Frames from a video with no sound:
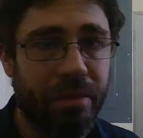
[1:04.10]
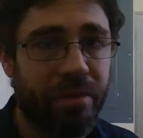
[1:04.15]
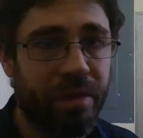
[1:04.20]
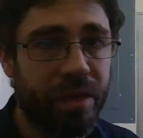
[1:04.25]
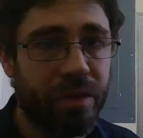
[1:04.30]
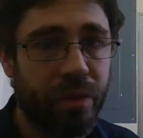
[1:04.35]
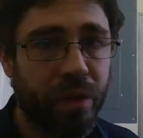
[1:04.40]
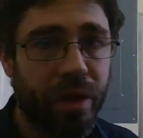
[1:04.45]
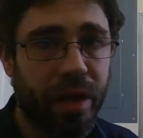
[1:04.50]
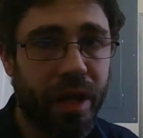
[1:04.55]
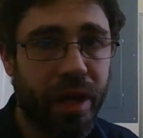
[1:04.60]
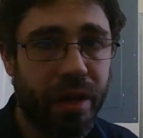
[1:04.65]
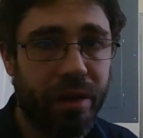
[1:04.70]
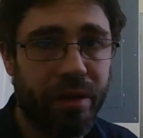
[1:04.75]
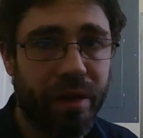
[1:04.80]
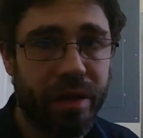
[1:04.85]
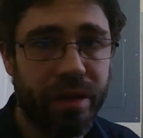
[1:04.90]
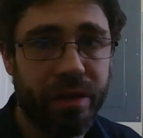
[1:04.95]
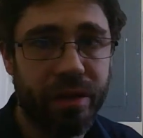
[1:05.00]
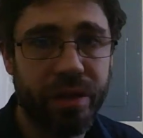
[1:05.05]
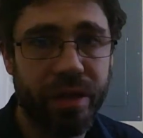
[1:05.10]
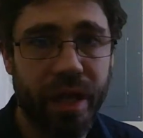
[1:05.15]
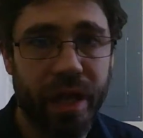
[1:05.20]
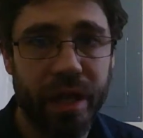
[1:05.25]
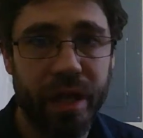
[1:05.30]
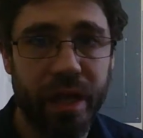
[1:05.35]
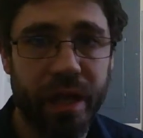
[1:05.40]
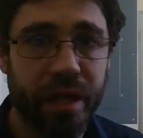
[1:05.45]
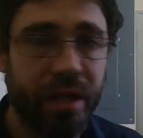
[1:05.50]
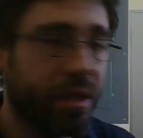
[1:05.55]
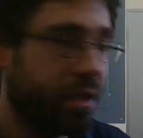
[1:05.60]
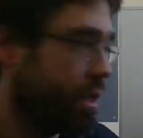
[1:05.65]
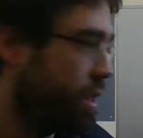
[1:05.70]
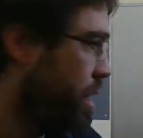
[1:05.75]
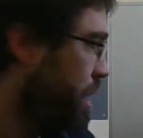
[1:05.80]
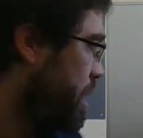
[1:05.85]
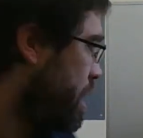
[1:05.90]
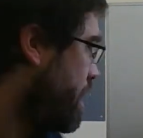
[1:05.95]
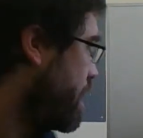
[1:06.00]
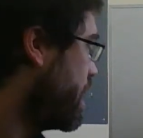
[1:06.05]
a visual thinker understand this.
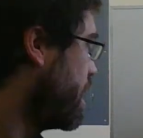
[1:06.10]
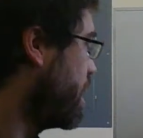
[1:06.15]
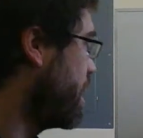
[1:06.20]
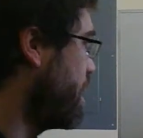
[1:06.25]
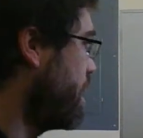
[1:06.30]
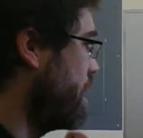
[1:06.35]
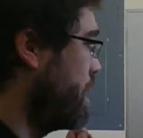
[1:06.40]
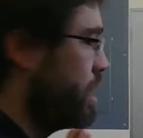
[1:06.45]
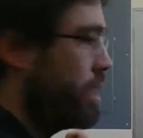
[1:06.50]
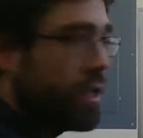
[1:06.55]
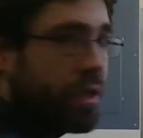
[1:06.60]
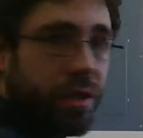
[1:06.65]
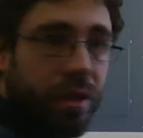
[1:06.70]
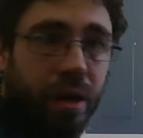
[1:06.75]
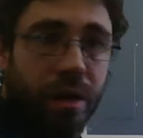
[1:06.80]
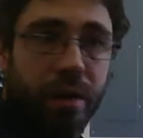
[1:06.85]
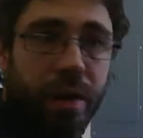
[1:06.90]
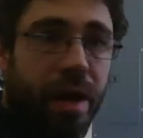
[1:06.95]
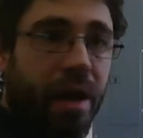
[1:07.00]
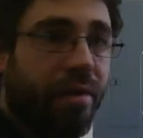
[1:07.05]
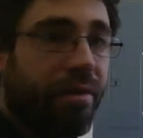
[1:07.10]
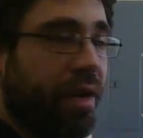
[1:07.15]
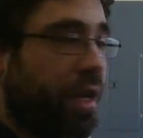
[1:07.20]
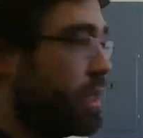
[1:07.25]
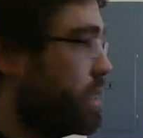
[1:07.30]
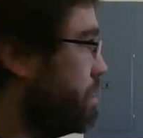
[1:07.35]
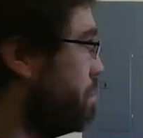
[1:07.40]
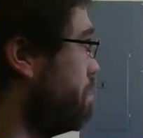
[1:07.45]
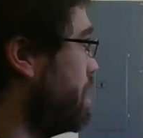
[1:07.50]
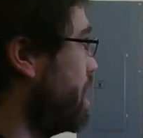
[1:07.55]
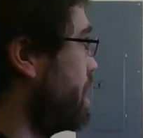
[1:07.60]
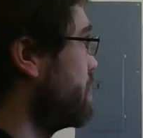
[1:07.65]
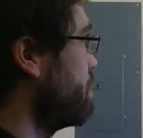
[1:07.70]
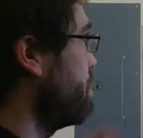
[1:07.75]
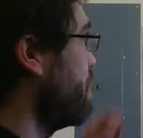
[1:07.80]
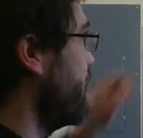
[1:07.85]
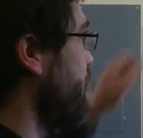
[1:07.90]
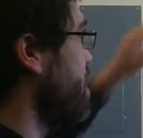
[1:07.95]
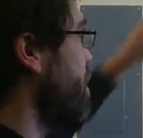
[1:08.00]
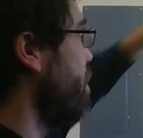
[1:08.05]
So I've got some box
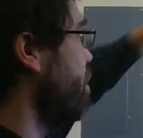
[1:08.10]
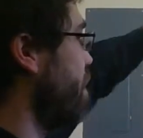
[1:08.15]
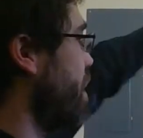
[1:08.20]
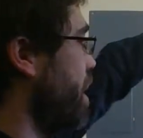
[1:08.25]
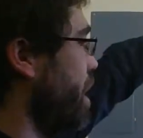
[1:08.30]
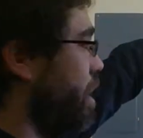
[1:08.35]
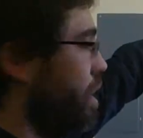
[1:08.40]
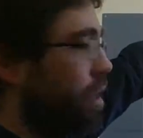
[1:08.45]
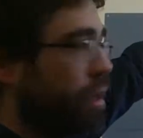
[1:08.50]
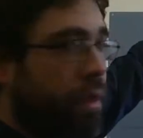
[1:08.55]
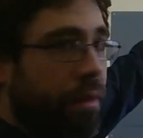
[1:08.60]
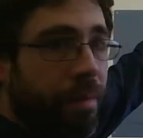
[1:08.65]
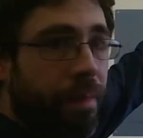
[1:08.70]
plots over here.